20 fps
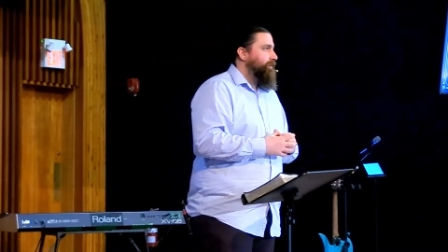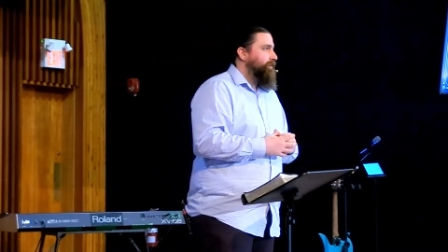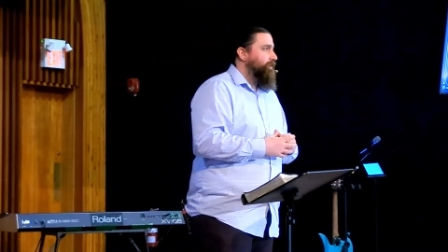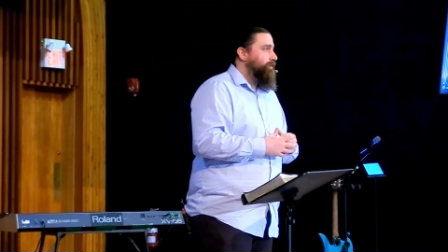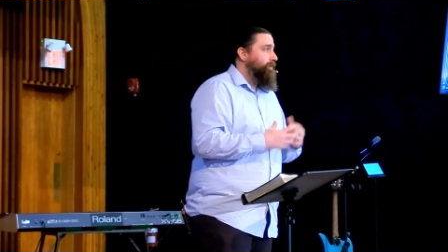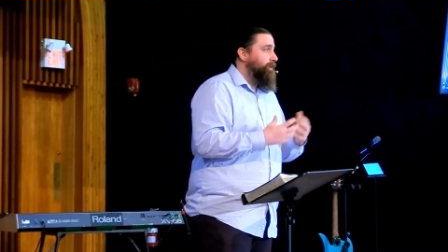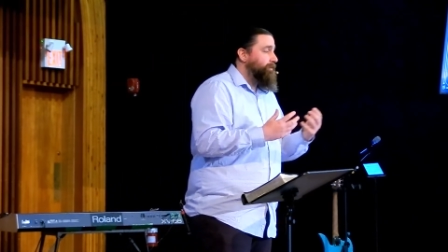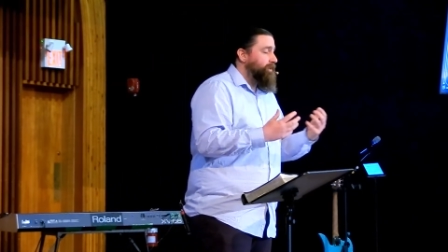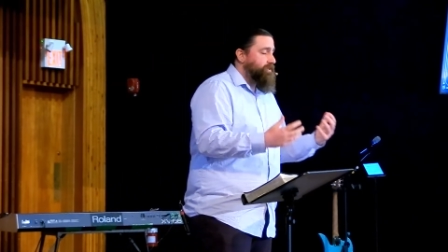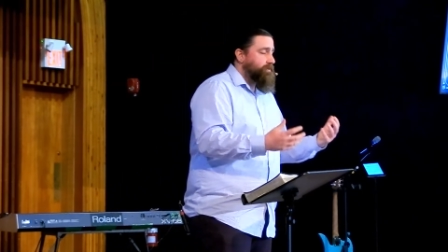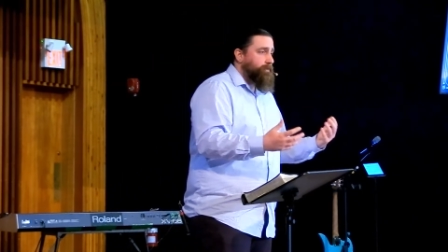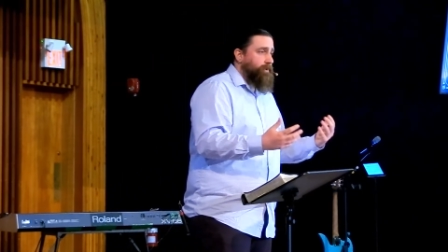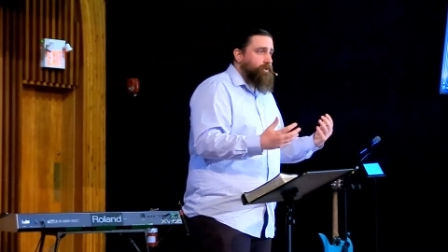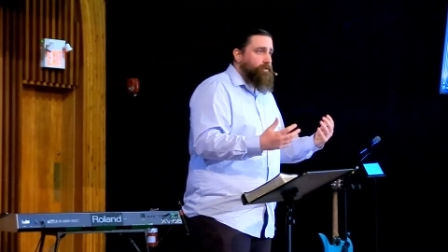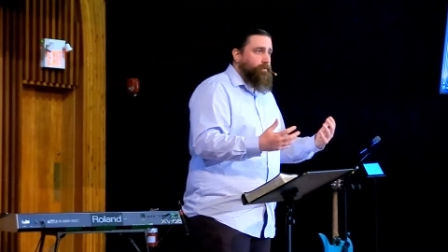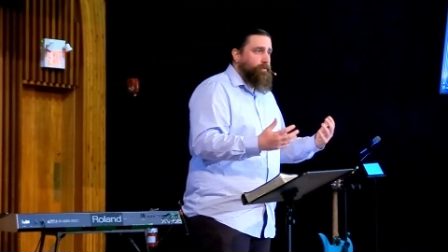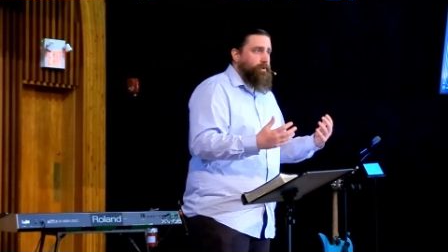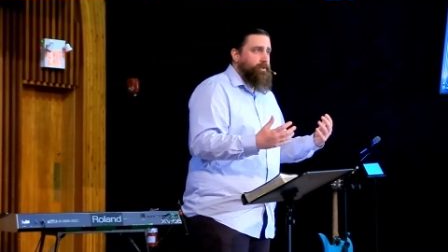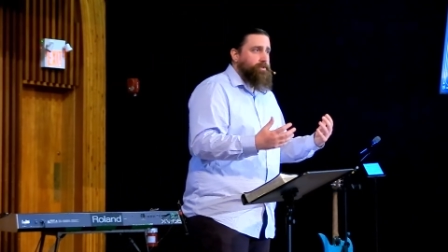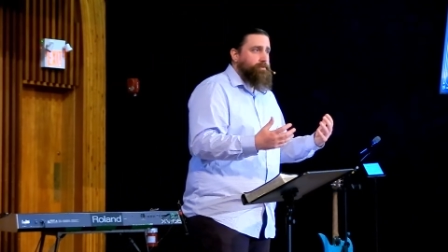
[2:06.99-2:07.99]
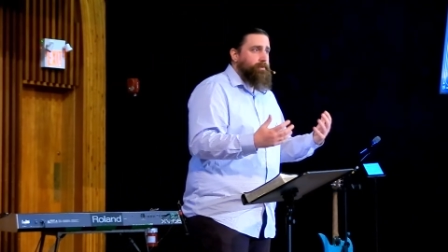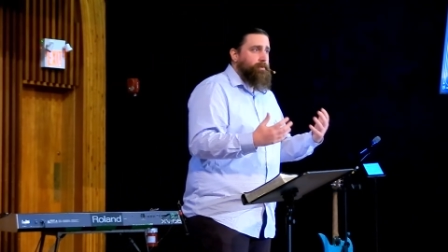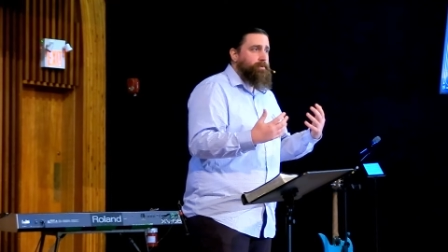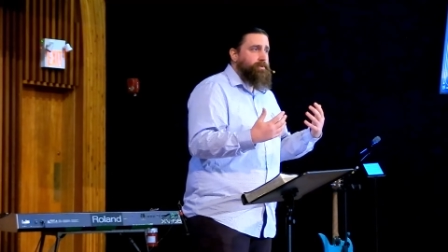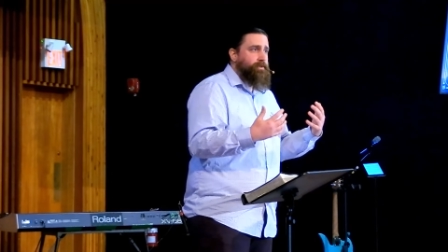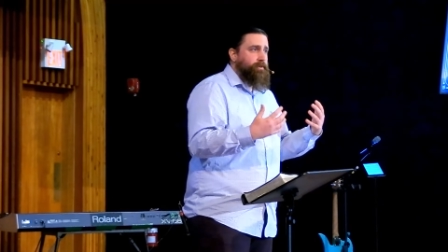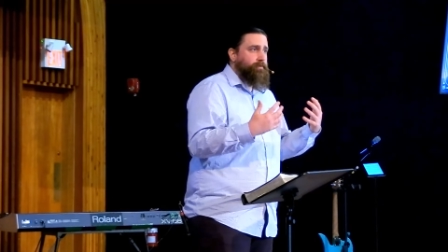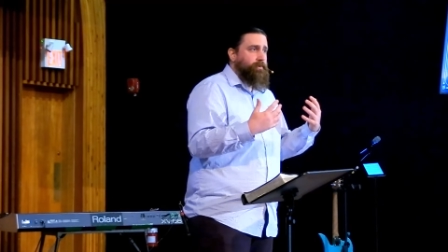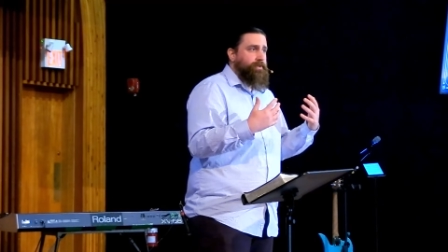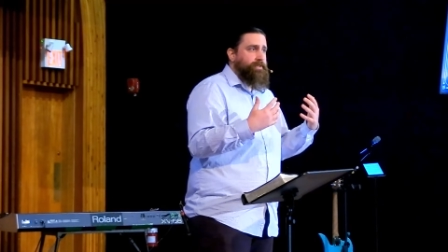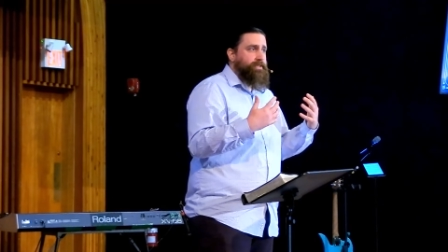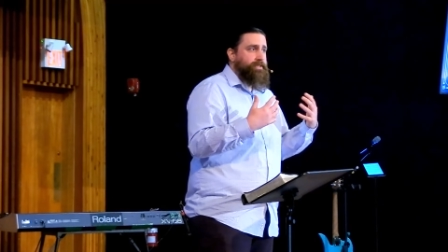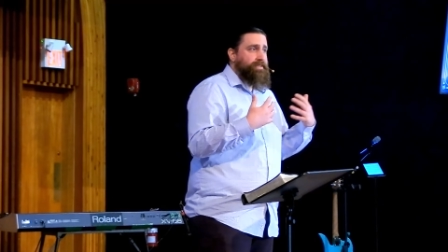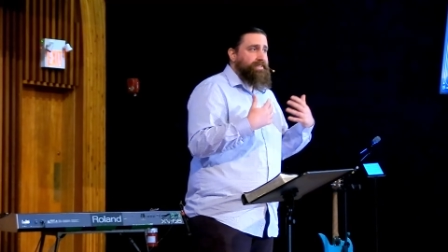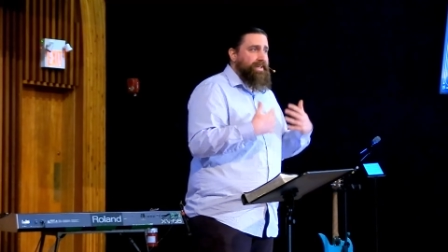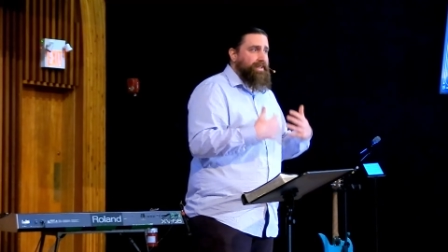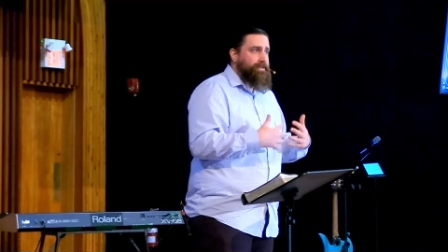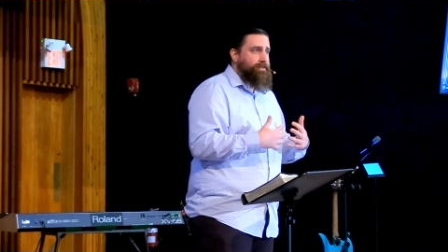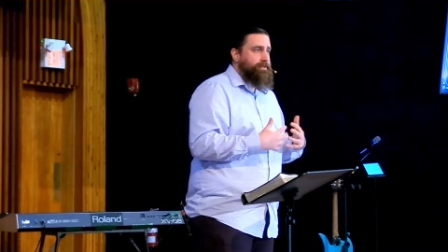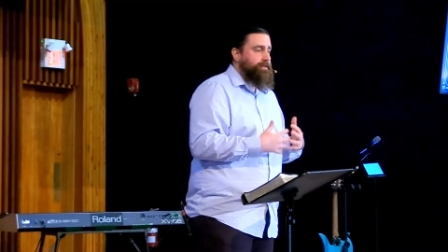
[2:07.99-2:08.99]
Or maybe it's much worse. Maybe someone
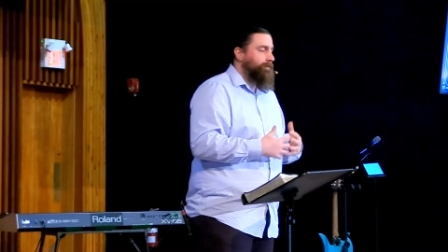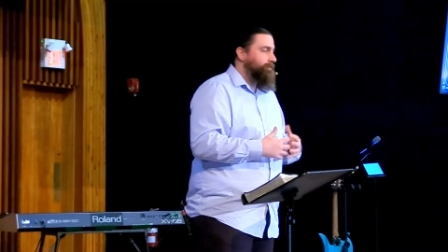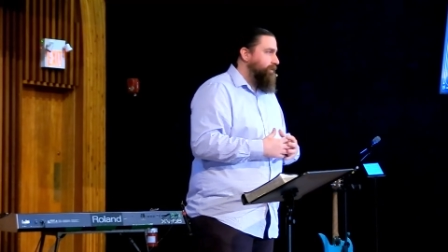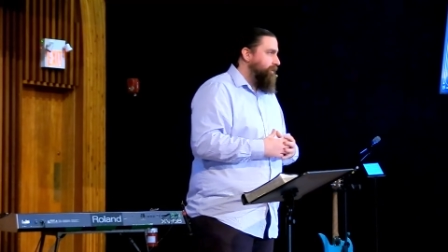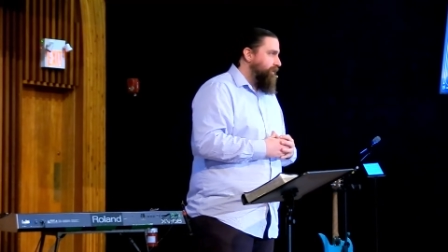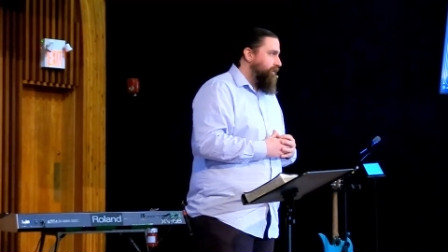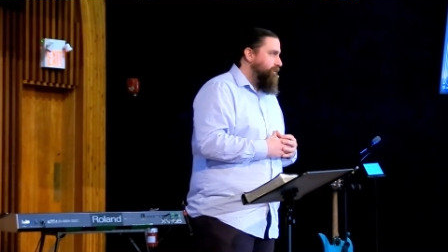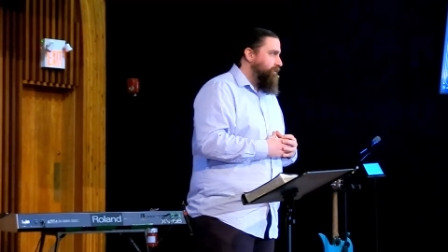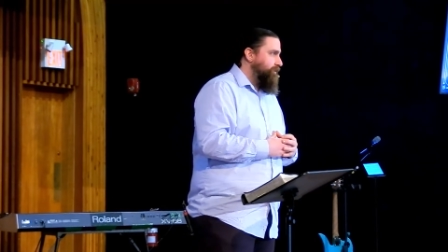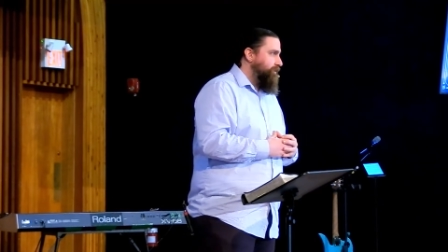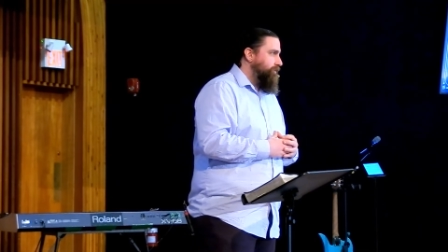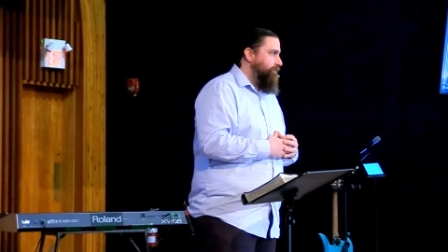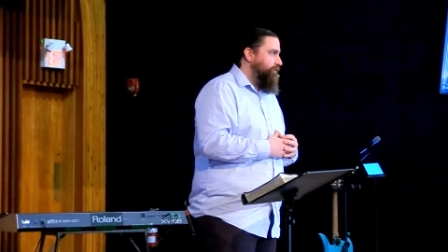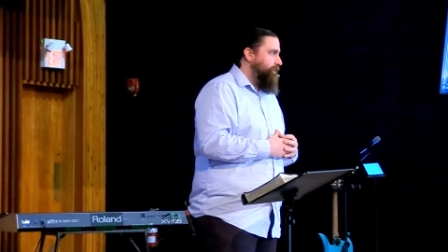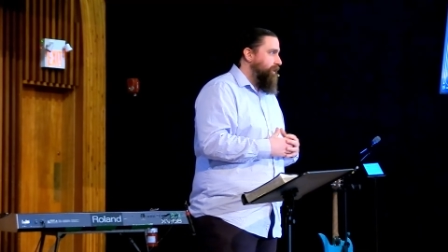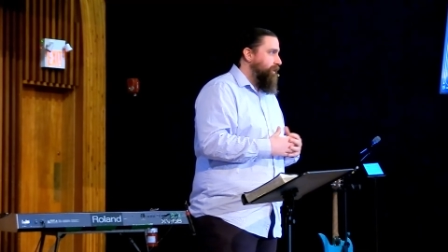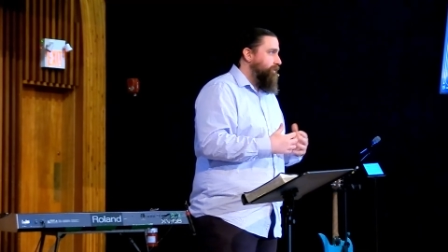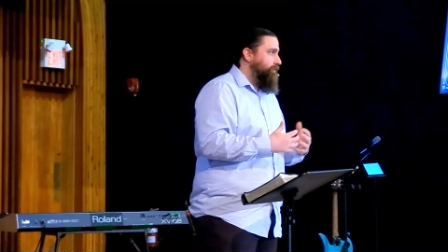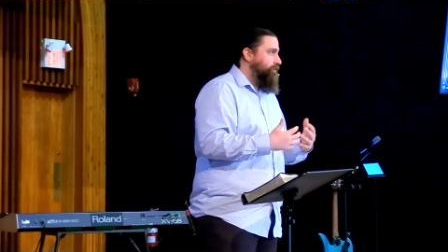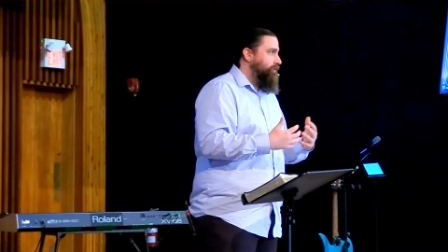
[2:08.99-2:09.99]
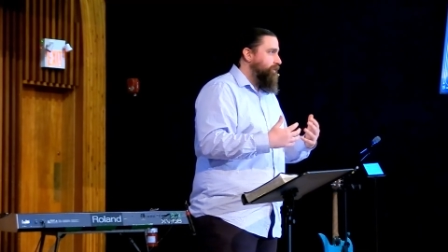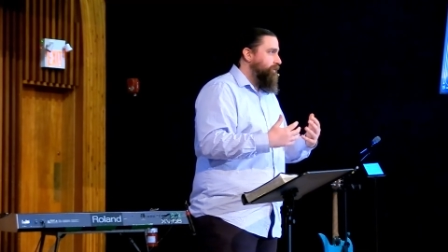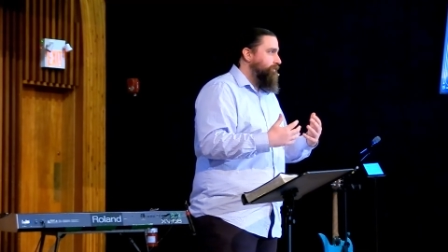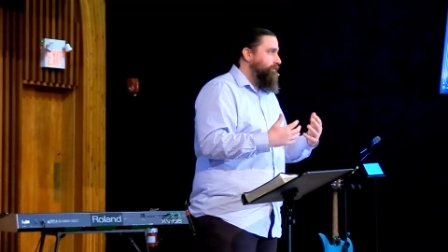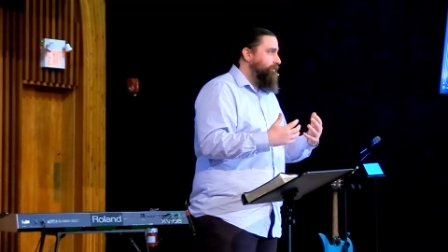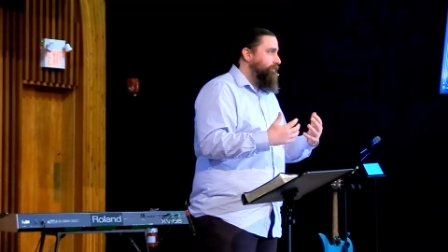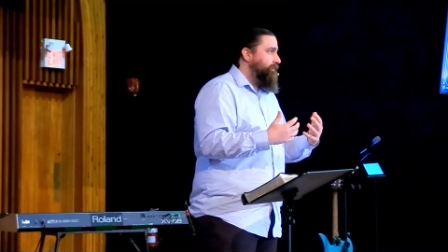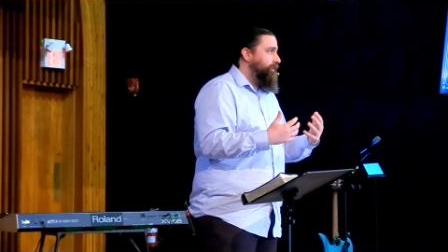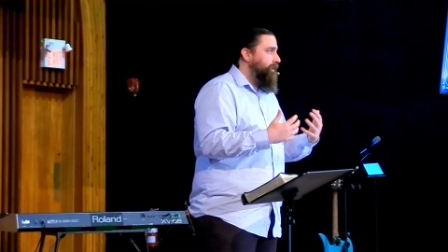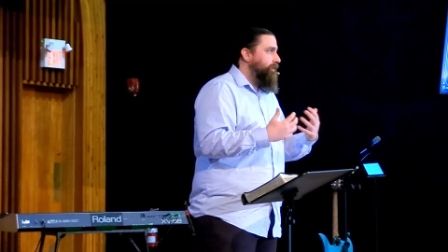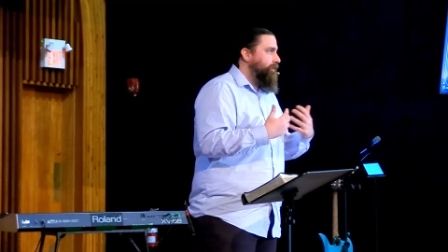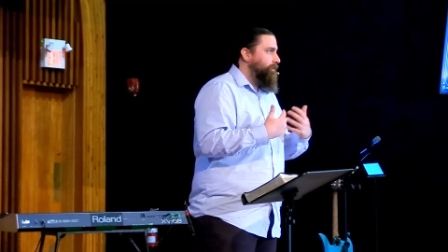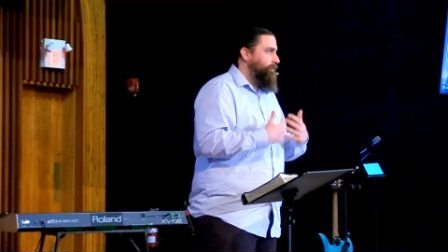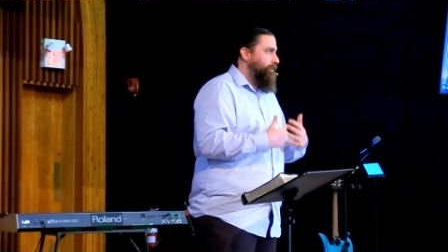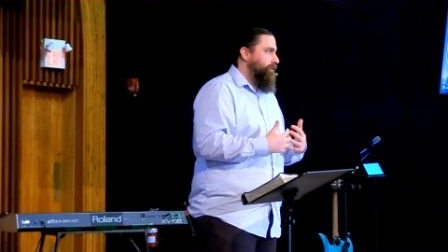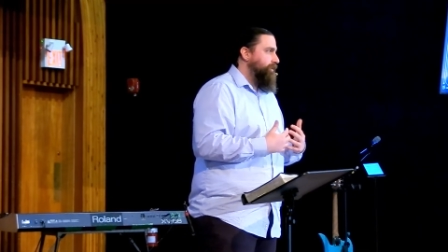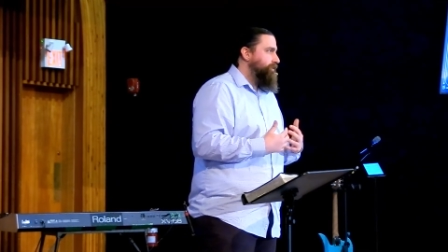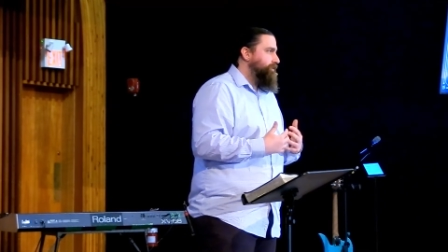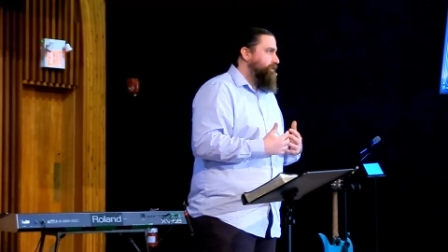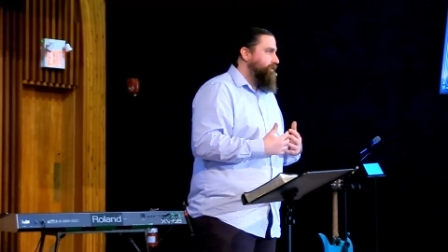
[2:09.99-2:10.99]
said something to you that you took very
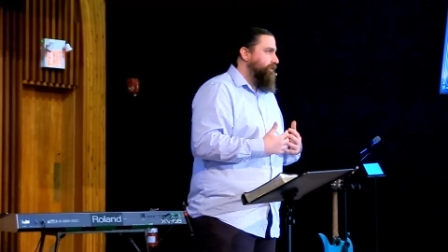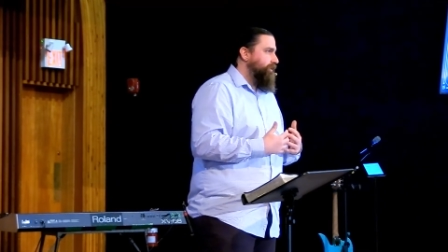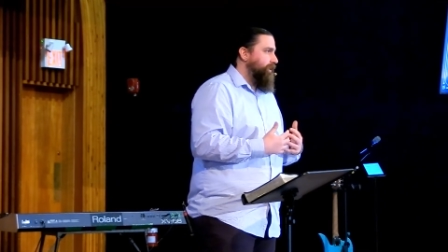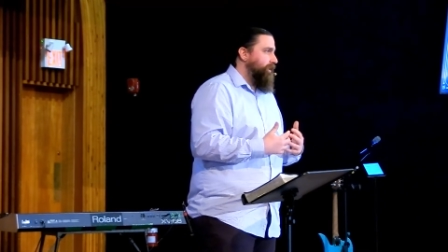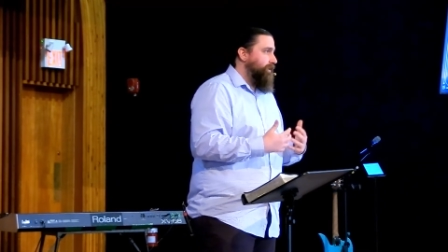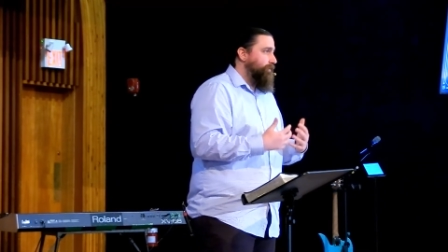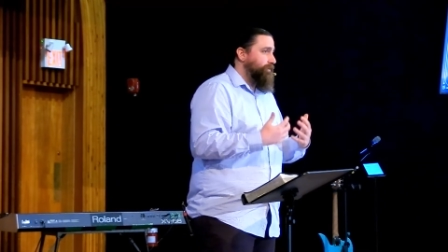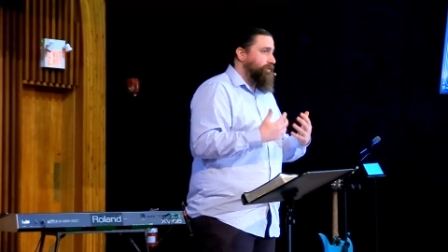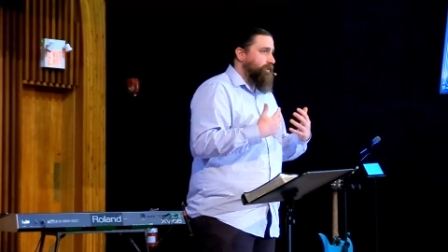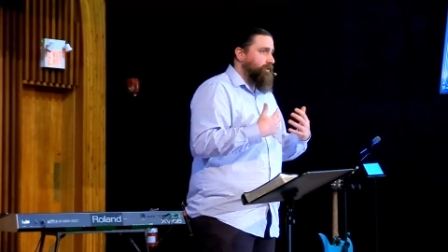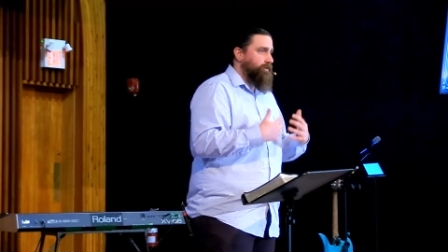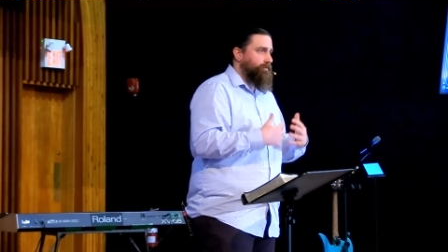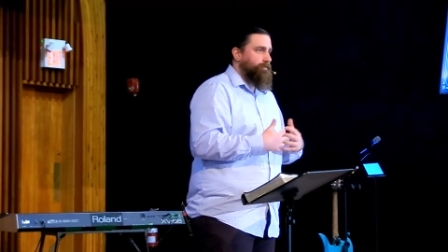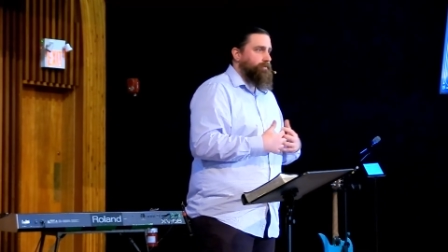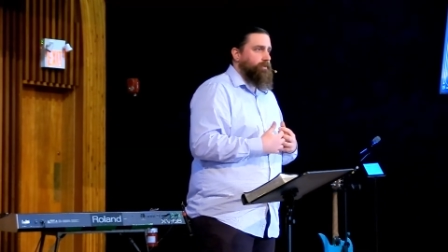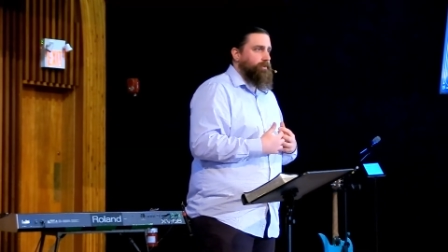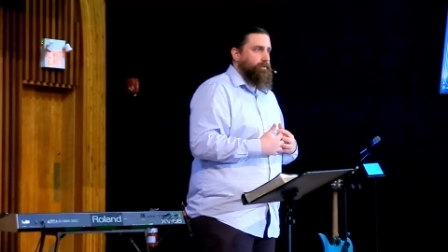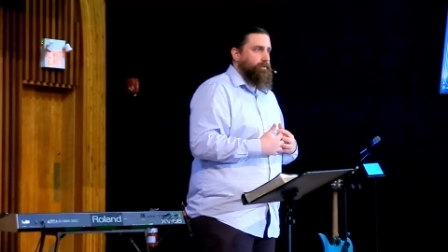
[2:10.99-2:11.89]
personally and it was hurtful.